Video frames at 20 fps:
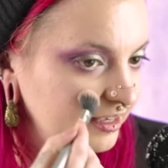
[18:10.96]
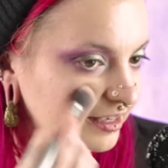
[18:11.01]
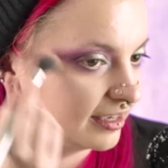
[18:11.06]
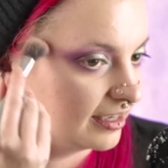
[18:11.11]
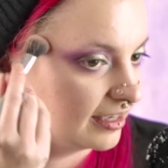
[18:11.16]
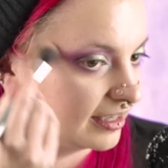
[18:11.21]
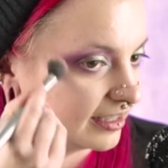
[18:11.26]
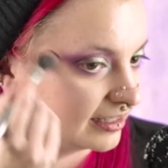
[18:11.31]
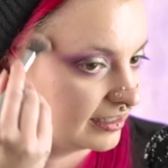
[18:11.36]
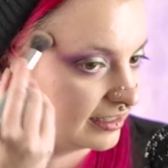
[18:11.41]

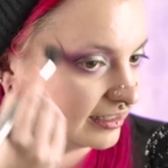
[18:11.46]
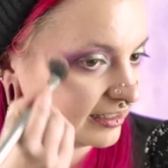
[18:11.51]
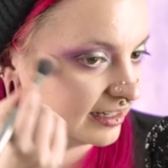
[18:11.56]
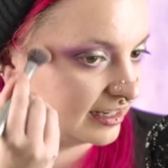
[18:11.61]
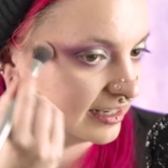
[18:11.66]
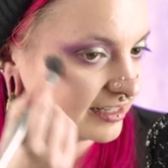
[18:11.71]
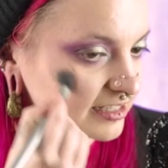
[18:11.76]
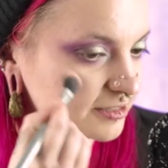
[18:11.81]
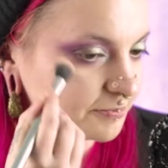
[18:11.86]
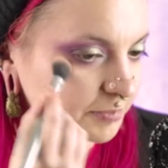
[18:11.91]
And
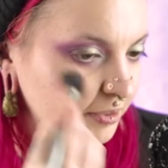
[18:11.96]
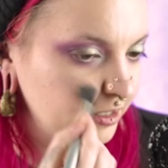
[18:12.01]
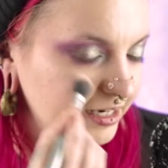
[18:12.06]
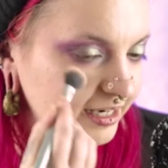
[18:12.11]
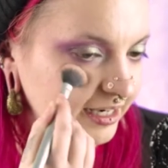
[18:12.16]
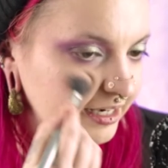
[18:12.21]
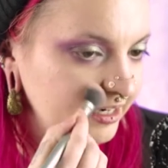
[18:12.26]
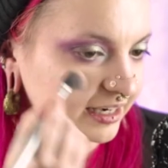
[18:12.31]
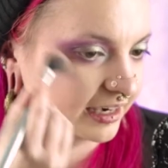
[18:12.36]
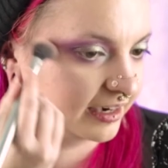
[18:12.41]
it's
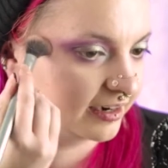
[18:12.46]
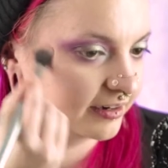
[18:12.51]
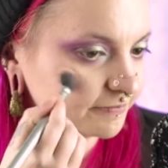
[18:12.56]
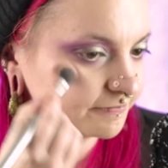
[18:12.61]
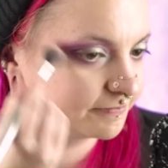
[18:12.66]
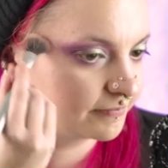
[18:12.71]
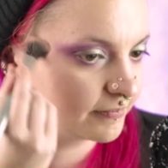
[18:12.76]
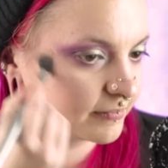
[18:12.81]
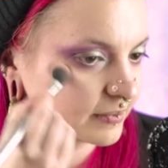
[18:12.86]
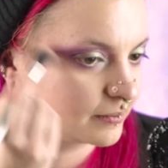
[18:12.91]
based
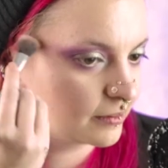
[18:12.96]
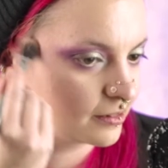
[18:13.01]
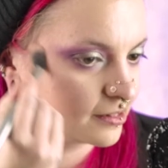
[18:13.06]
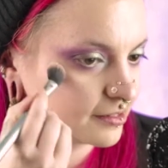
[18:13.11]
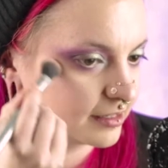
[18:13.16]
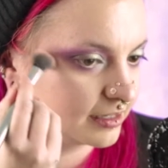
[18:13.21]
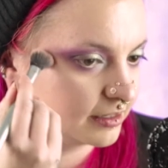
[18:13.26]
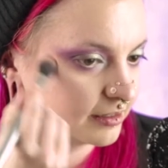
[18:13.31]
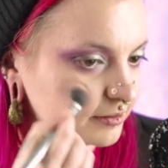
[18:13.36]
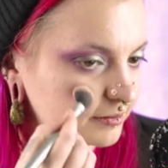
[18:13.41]

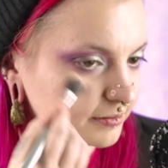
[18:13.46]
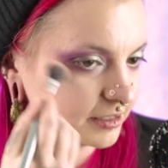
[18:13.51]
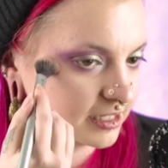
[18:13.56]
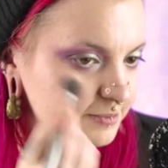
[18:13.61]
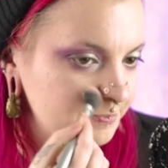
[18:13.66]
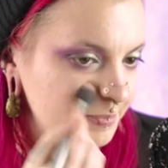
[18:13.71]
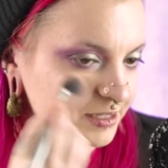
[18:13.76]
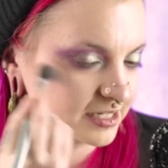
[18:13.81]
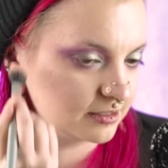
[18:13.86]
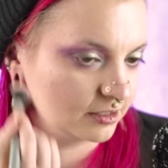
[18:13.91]

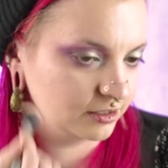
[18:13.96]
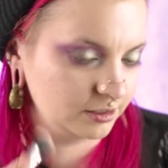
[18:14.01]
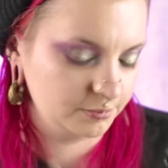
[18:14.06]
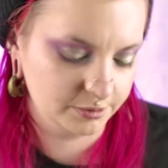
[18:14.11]
on